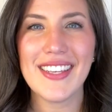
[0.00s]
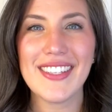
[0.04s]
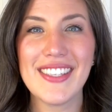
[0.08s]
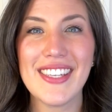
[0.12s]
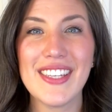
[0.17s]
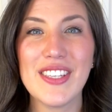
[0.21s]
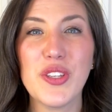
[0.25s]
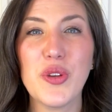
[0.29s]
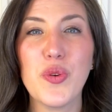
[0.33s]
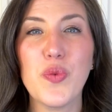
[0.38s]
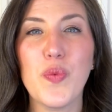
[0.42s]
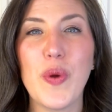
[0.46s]

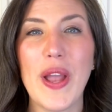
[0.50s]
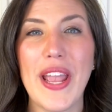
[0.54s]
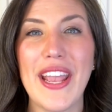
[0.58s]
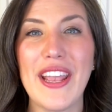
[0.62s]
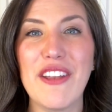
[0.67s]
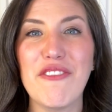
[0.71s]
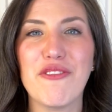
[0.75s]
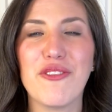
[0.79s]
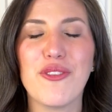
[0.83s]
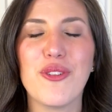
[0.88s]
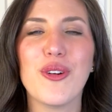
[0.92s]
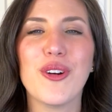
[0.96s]
This is a
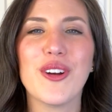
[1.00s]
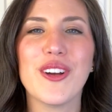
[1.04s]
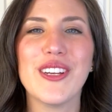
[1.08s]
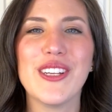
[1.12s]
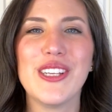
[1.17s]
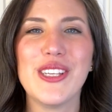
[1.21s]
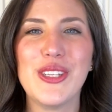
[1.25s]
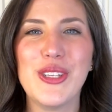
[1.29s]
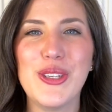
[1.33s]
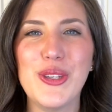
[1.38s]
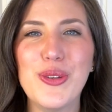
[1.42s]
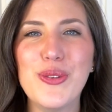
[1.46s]
way for
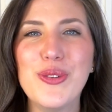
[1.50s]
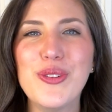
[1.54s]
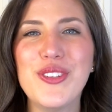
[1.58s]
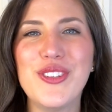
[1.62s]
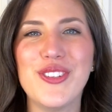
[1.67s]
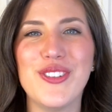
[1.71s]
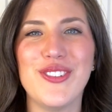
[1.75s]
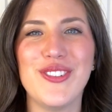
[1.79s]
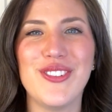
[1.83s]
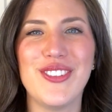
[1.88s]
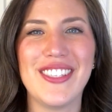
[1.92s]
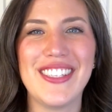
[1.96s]
you
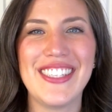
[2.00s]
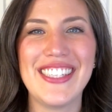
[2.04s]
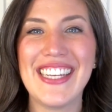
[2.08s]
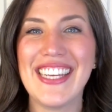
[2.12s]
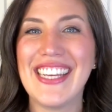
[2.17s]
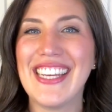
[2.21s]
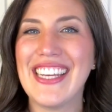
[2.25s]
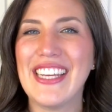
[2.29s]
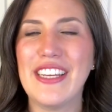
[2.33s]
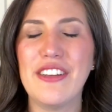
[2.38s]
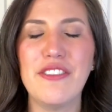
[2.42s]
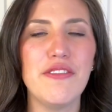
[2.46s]
to
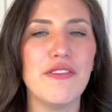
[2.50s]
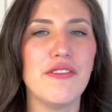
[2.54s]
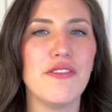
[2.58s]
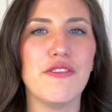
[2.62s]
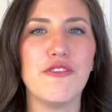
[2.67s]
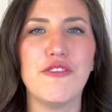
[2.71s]
see